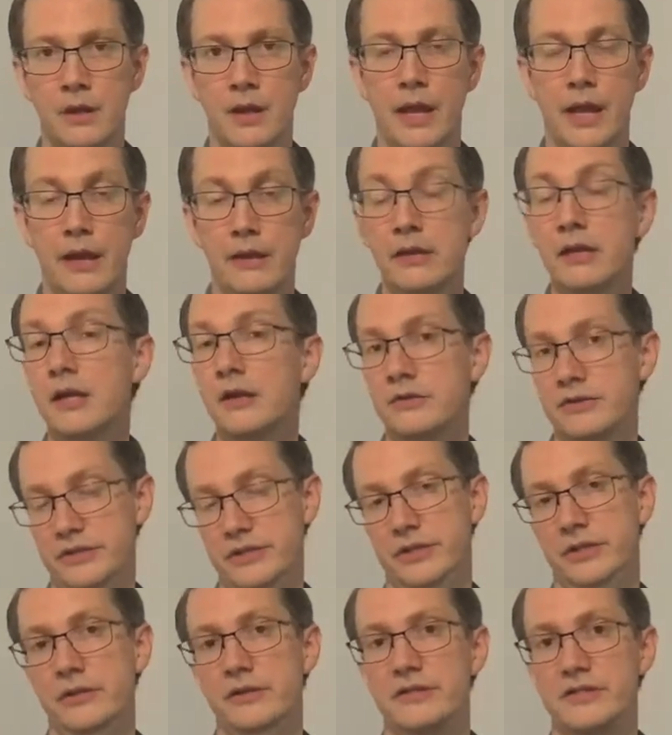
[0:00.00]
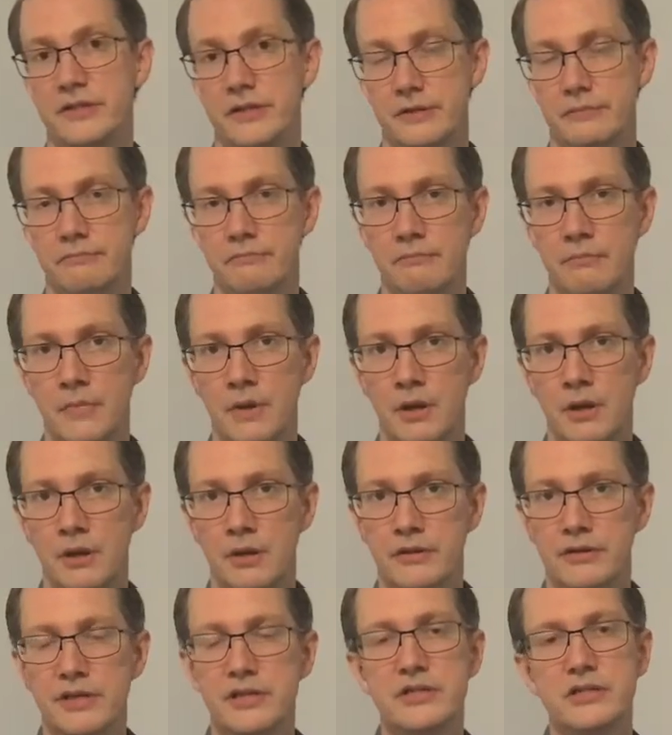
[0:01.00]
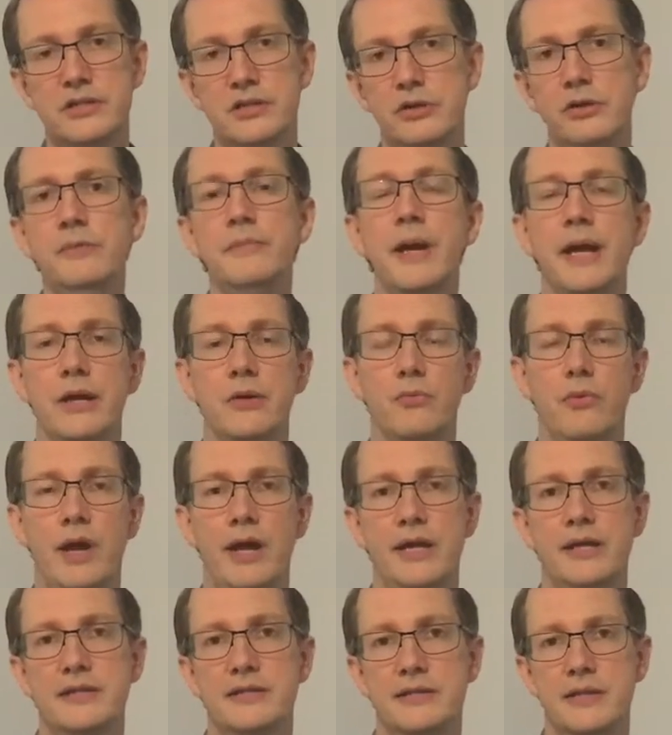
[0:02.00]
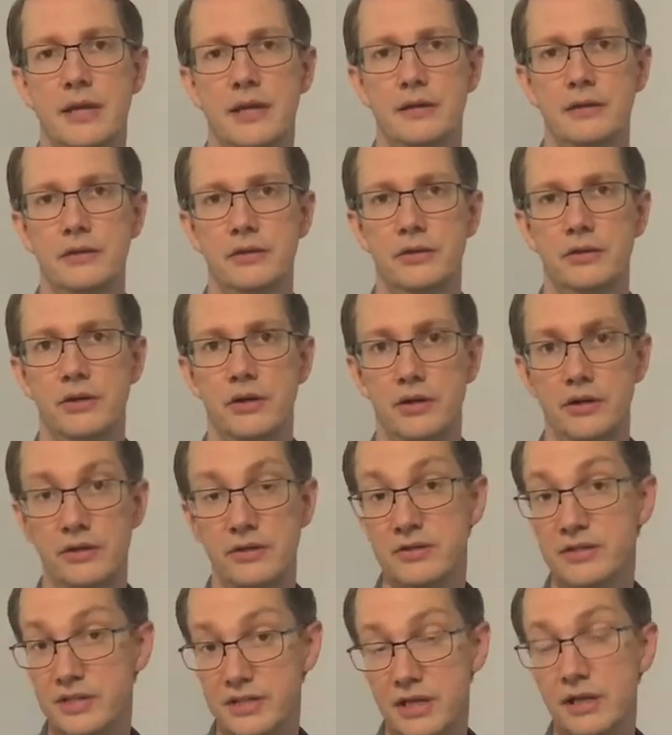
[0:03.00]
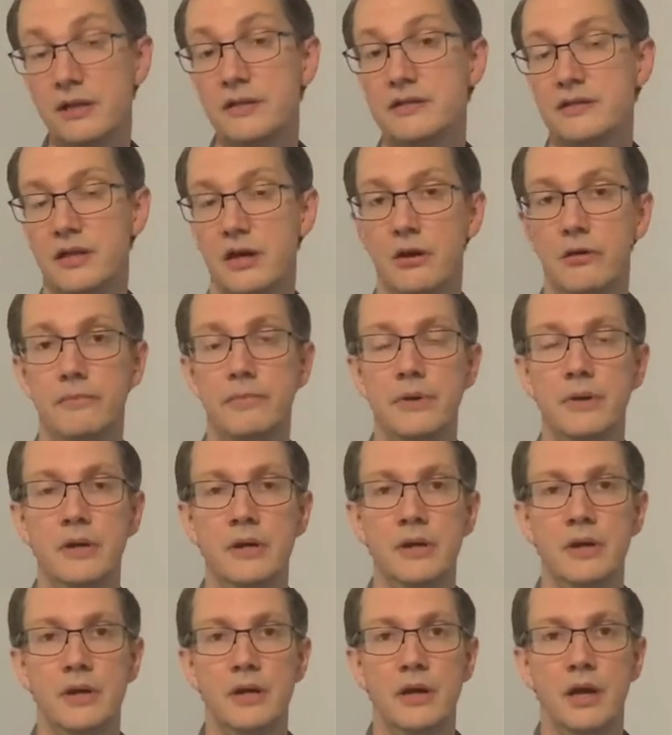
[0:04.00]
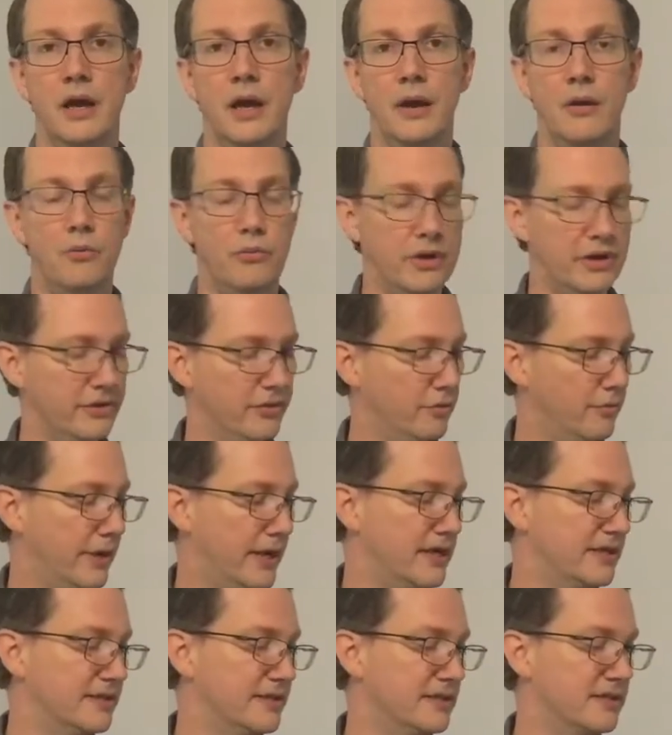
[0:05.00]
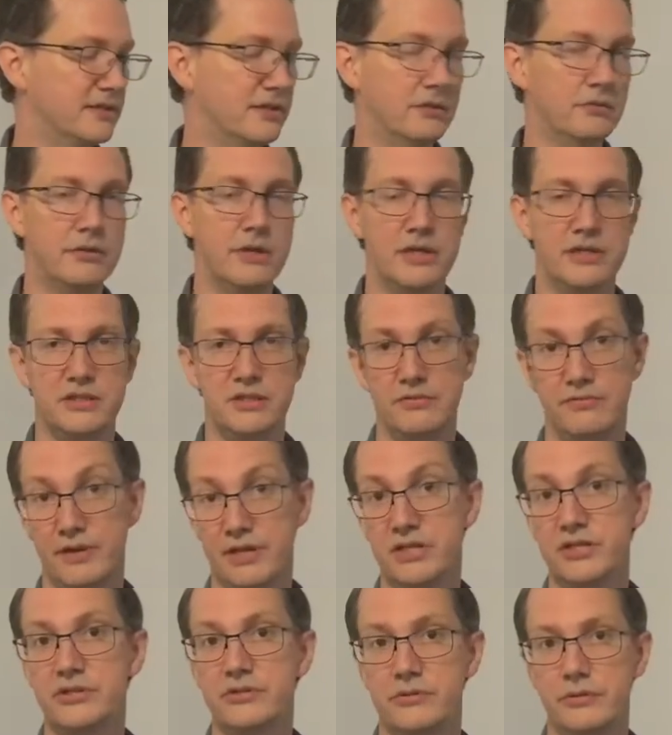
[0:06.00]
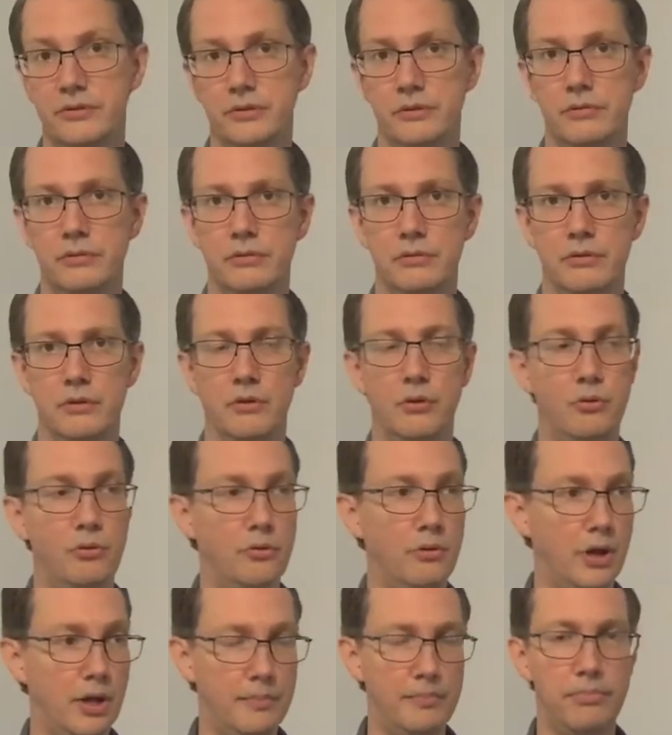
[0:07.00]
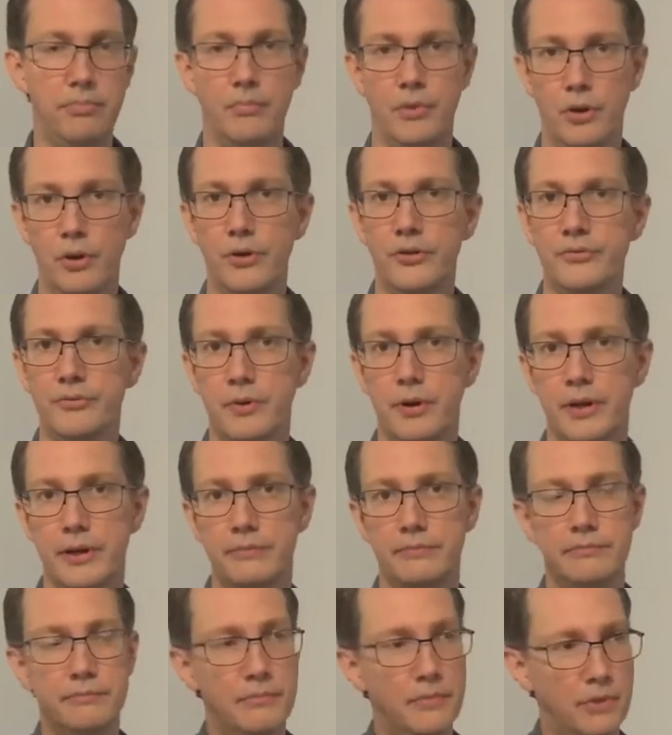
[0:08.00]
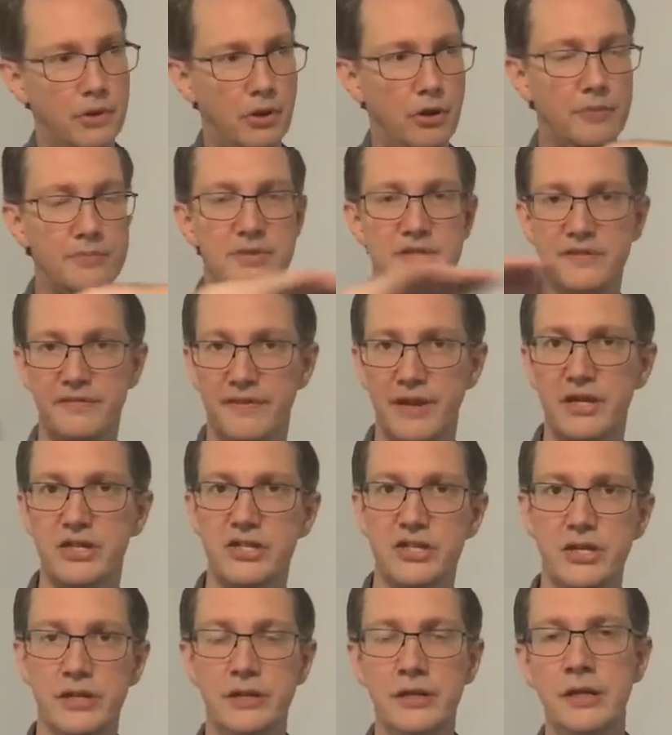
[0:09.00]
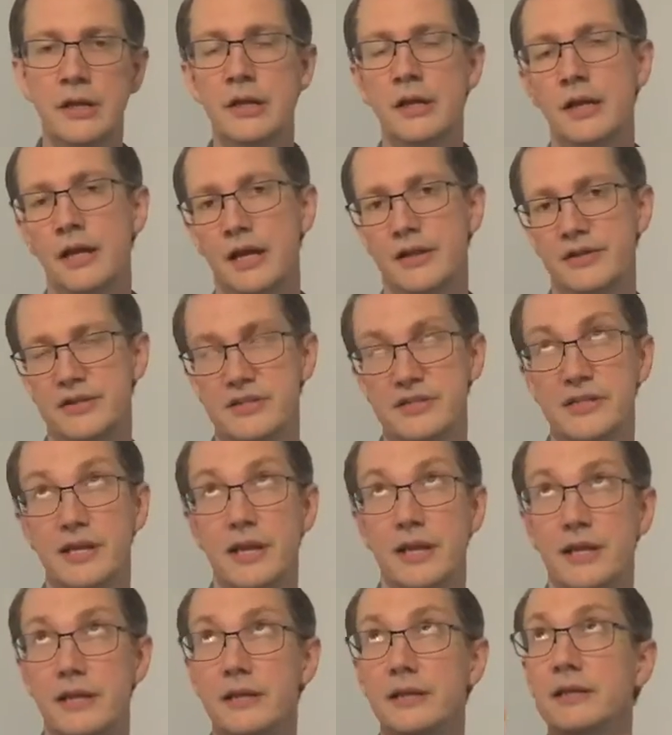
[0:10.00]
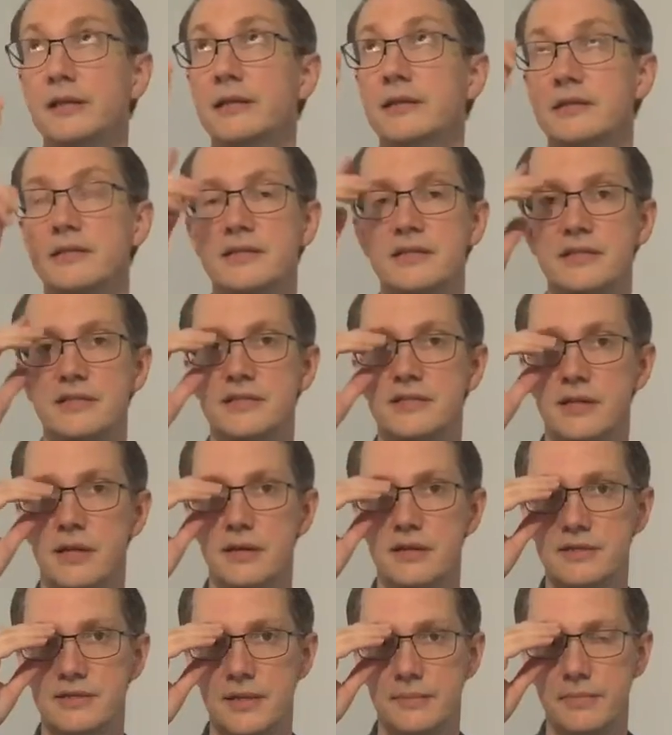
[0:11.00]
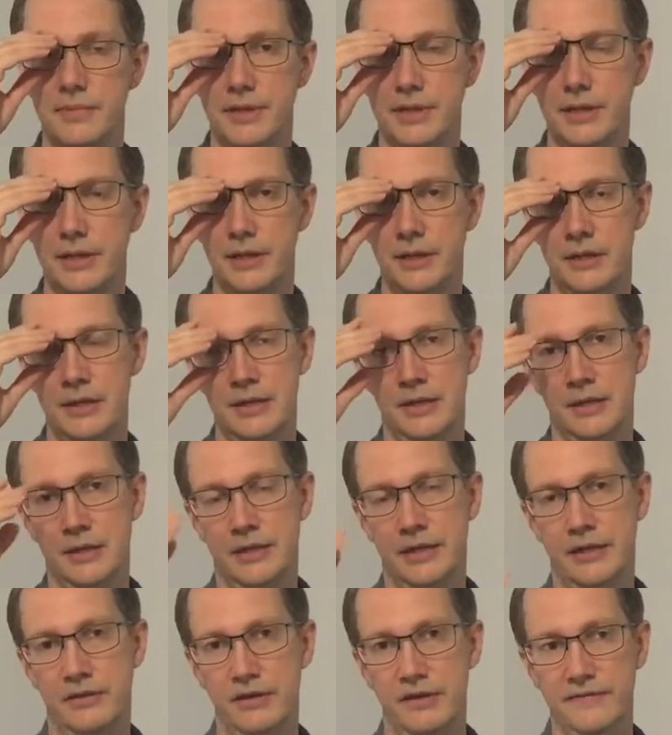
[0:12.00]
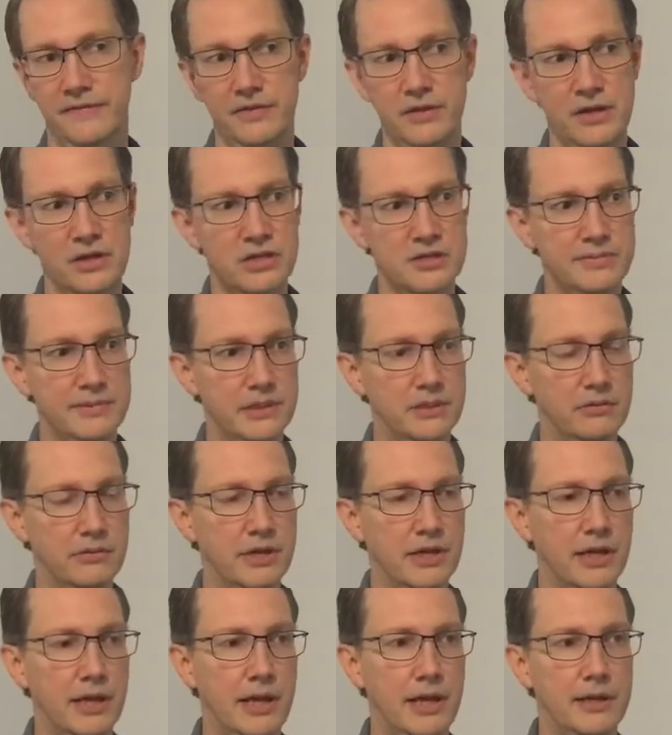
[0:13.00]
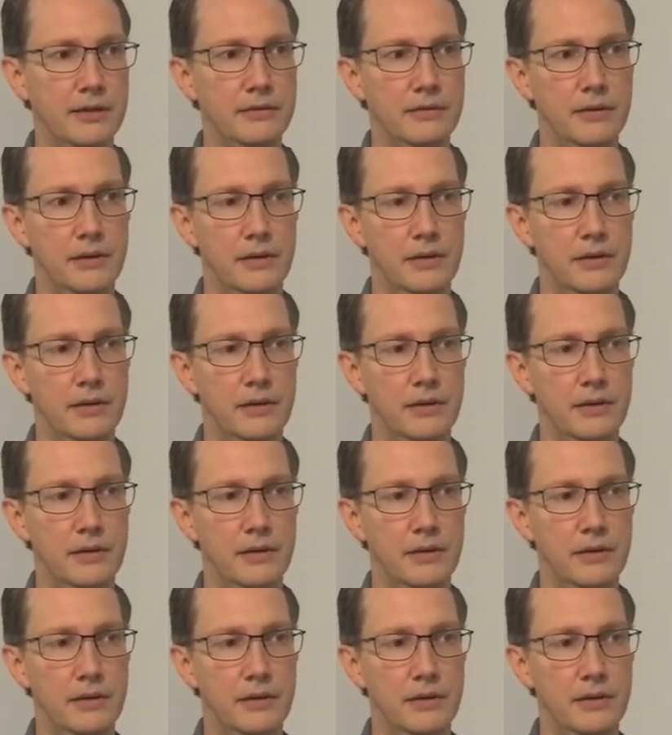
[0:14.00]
How are you going to use it? There's two main ways that you can use a telescope. One of the ways is to look at terrestrial or earth-wide observation, and the second is the stars up there. Now, if you're going to be looking at